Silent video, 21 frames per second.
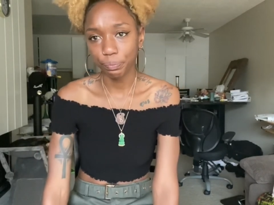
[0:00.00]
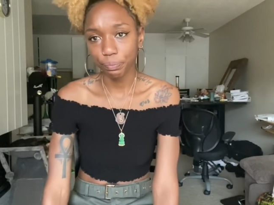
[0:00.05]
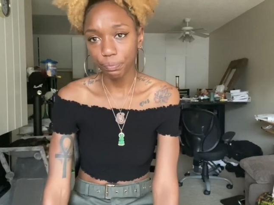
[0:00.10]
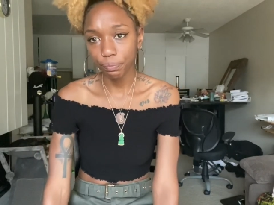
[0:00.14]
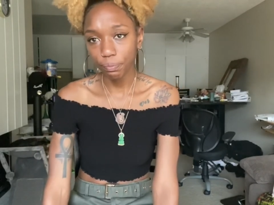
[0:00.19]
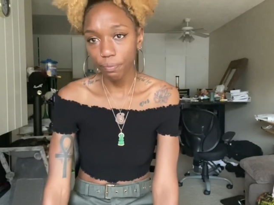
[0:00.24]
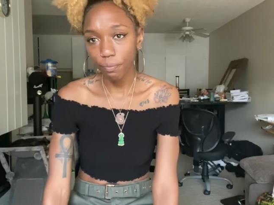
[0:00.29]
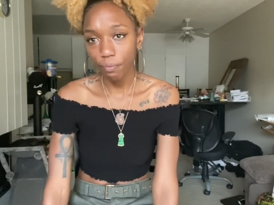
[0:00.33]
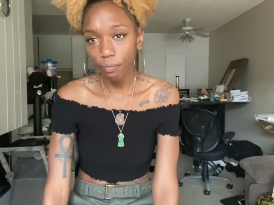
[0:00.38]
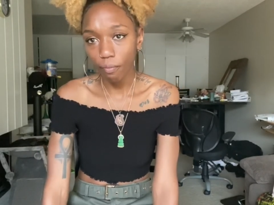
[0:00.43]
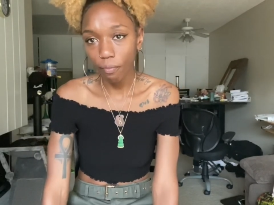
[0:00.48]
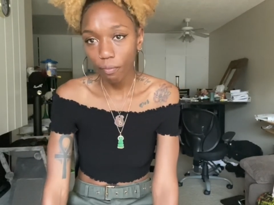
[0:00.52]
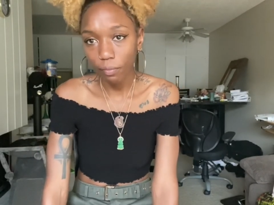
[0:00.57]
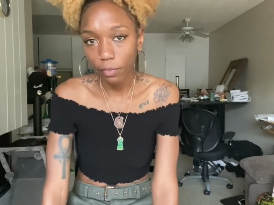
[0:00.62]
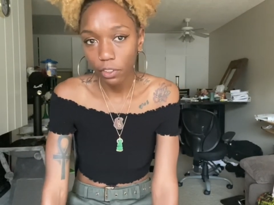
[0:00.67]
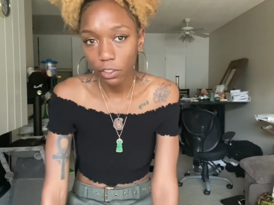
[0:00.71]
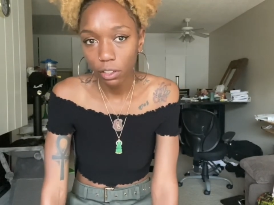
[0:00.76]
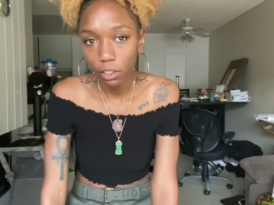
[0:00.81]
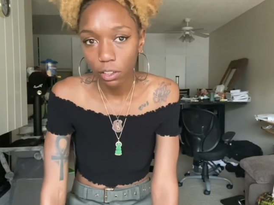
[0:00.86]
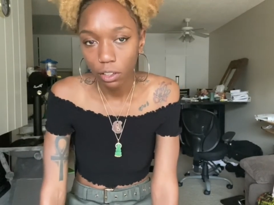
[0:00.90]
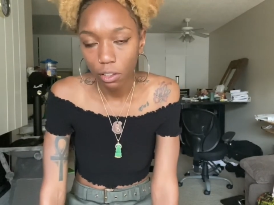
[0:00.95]

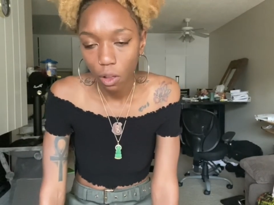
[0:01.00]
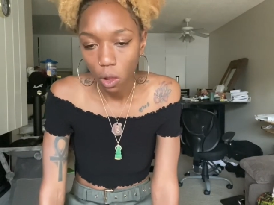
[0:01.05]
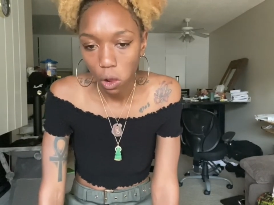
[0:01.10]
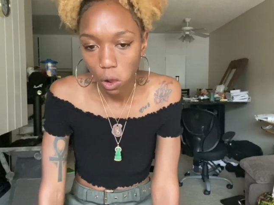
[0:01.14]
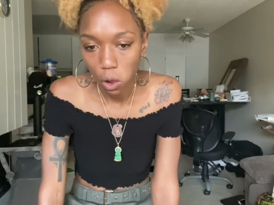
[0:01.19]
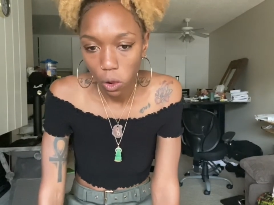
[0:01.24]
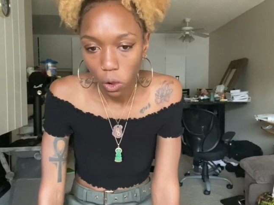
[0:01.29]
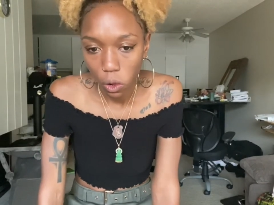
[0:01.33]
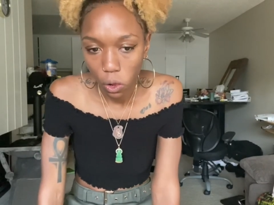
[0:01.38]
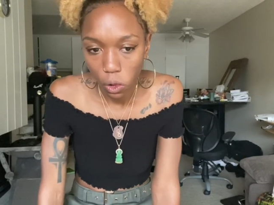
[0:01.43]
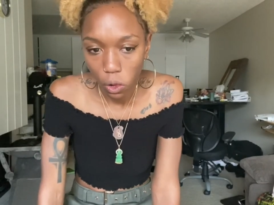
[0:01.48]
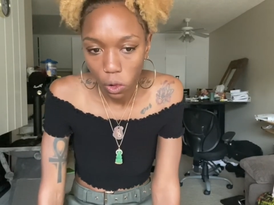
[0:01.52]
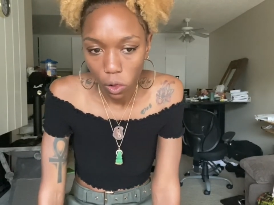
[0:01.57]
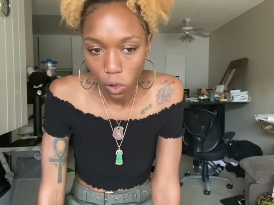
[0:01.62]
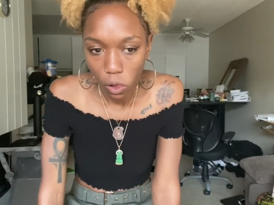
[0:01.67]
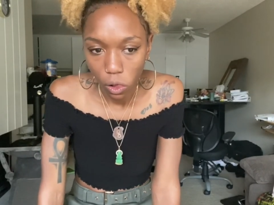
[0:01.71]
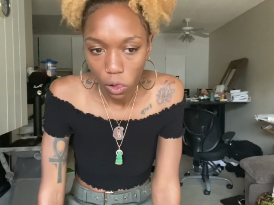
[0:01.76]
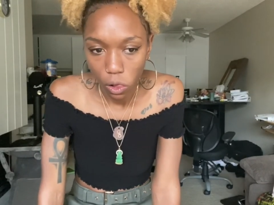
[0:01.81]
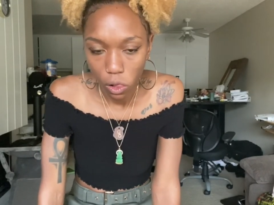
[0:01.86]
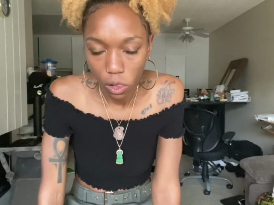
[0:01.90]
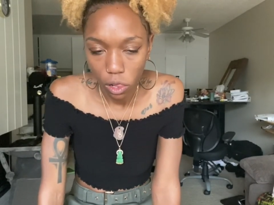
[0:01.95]

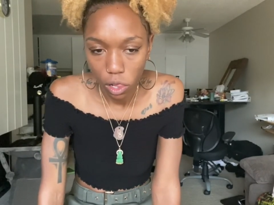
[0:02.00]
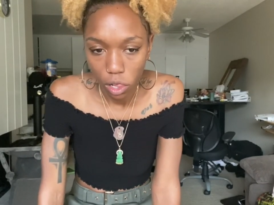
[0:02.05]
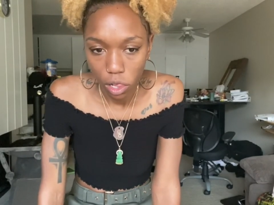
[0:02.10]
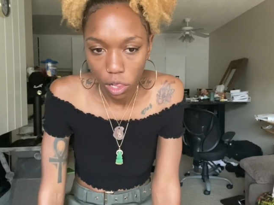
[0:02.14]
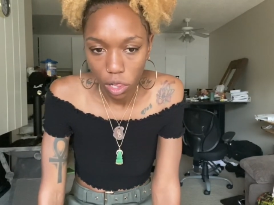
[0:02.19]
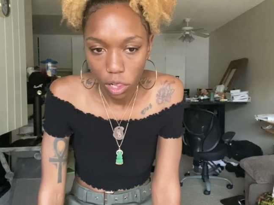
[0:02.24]
(silence)